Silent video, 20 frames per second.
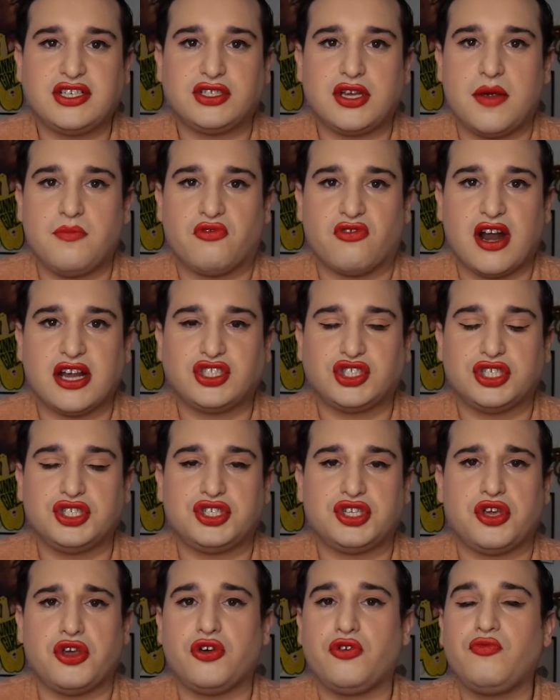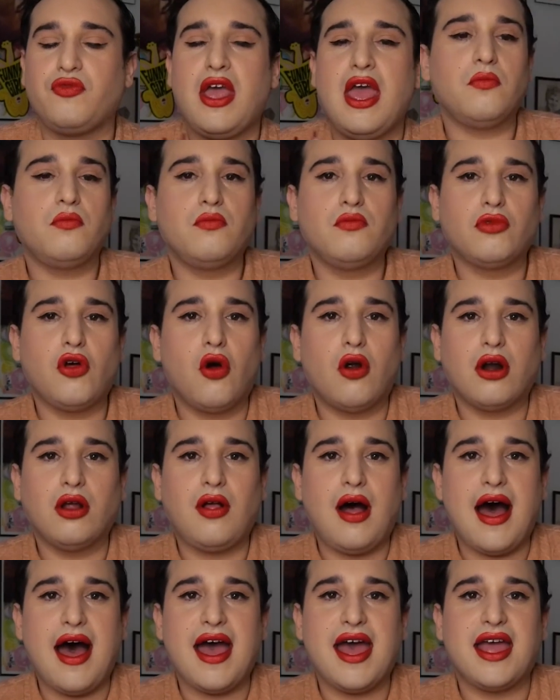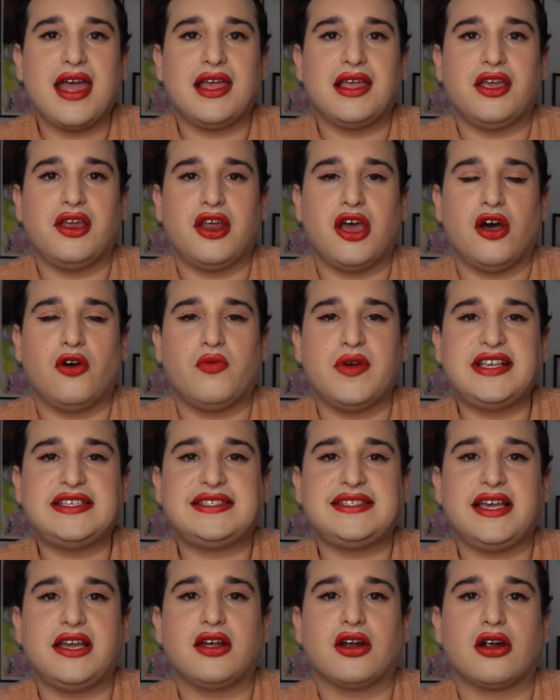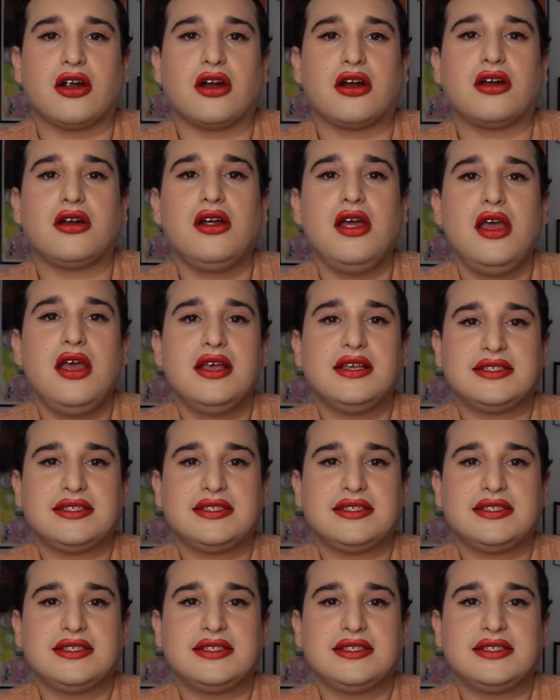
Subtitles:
impression too. Lorelai, you know, we see her